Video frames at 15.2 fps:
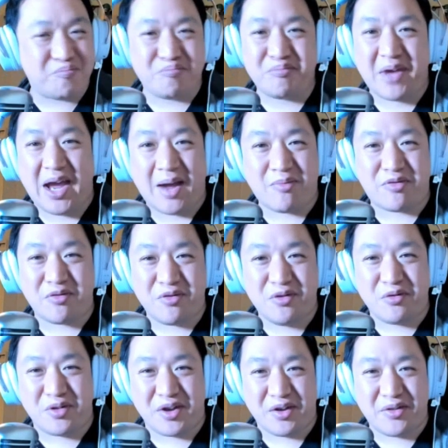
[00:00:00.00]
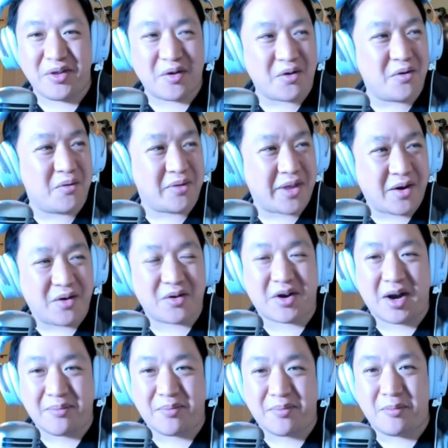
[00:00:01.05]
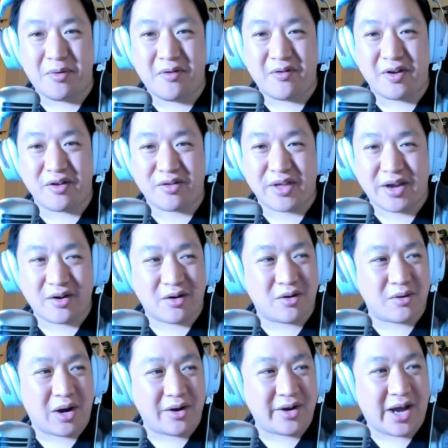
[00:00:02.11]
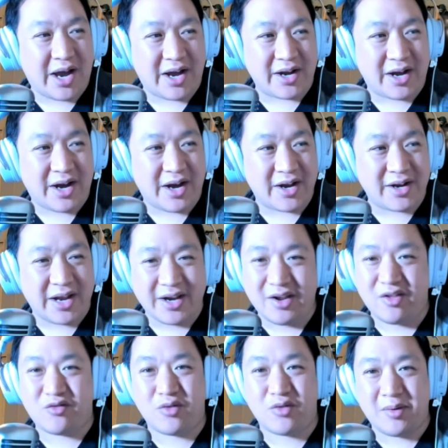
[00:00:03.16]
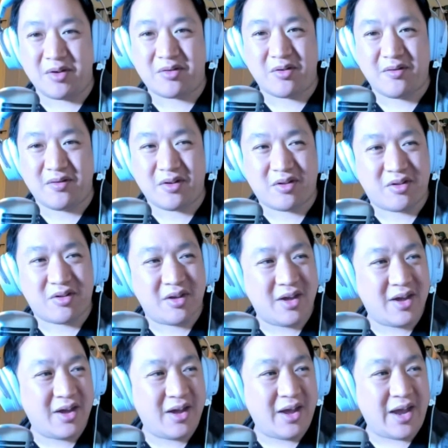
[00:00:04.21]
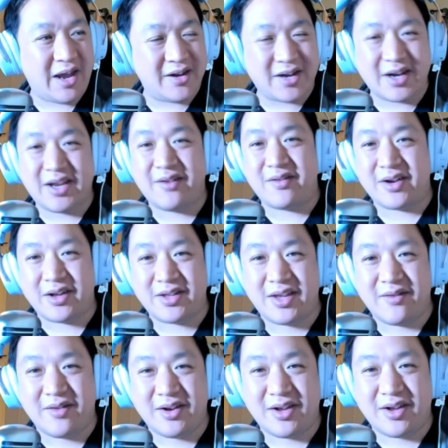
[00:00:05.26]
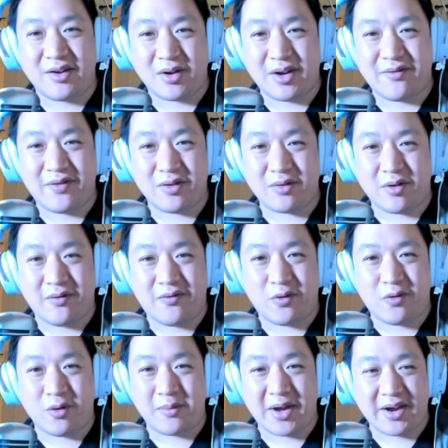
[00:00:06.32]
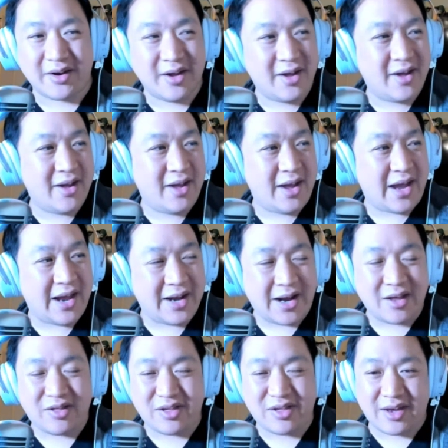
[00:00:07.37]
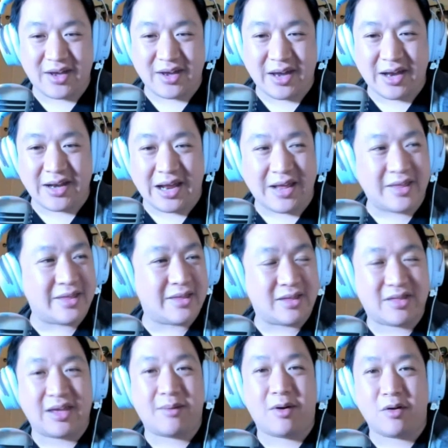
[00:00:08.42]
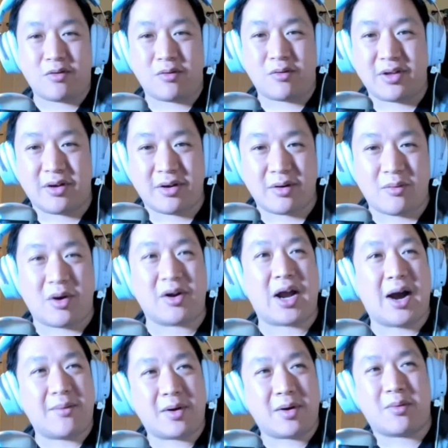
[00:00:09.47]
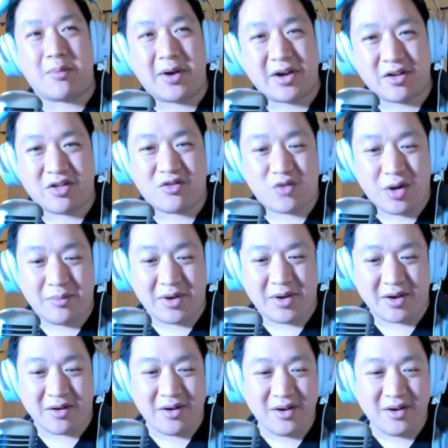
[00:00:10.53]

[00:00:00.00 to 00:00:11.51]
Absolutely. There are a couple movies that are not on any streaming service and not even on DVD or any physical format. And I say, and the same goes with comic book when it's streaming.